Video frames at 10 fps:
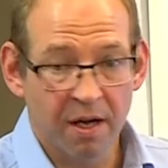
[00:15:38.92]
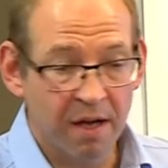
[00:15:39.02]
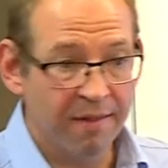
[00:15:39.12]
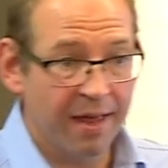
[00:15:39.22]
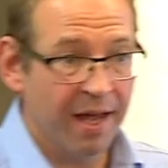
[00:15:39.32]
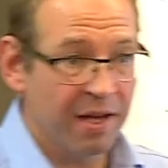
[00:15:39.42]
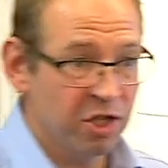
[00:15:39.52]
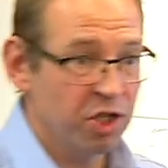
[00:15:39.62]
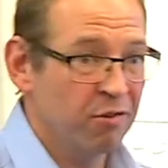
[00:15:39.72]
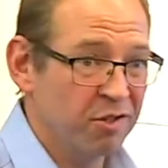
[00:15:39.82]
and their
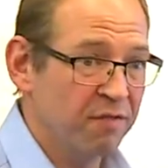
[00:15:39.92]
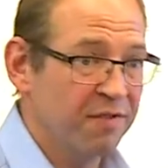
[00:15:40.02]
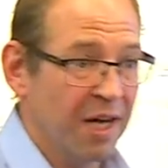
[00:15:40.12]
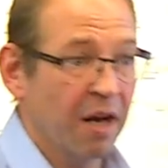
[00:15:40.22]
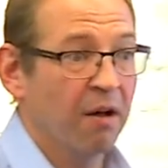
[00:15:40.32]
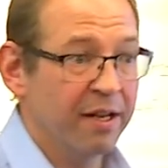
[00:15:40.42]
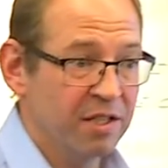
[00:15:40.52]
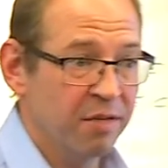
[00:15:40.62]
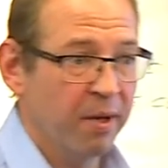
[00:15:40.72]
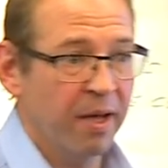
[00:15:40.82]
insurers have declined
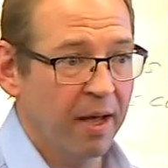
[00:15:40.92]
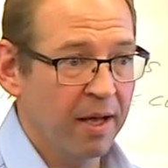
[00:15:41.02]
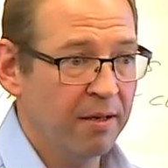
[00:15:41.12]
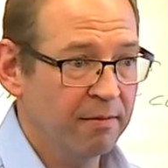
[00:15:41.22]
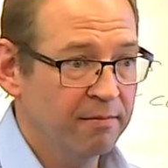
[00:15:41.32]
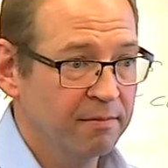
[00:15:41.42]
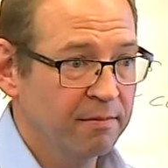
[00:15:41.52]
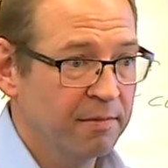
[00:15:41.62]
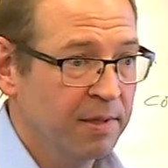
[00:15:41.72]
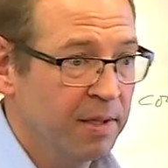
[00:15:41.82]
to pay,
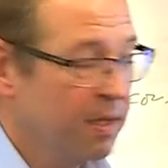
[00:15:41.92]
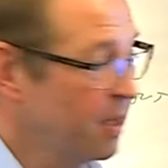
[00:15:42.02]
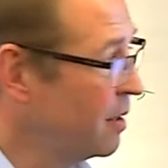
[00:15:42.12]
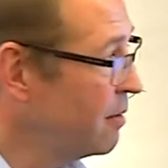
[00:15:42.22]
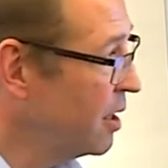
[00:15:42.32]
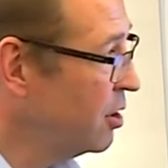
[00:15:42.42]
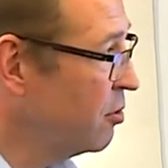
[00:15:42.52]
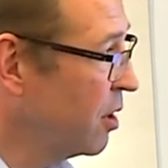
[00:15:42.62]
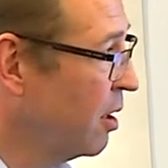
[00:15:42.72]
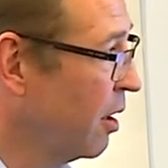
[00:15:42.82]
then
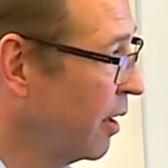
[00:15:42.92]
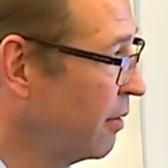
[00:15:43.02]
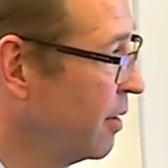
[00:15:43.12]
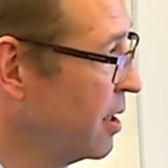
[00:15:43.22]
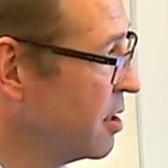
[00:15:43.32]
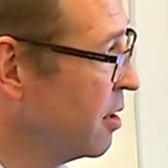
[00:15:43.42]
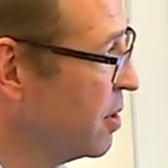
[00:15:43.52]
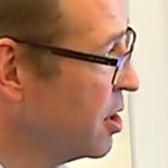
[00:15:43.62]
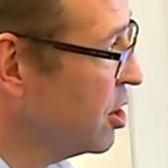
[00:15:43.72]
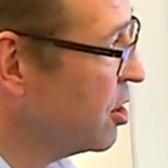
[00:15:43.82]
your client is in a
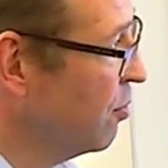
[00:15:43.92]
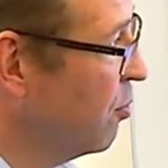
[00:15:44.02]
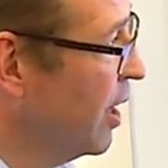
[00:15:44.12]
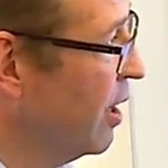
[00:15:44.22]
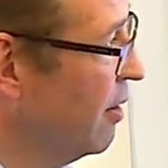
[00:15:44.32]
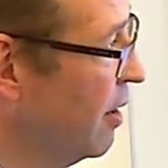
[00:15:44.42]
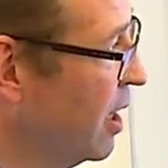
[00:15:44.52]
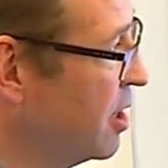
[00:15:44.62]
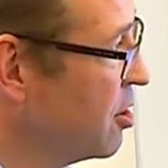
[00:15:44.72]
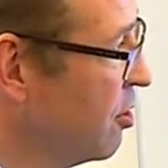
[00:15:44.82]
position where he's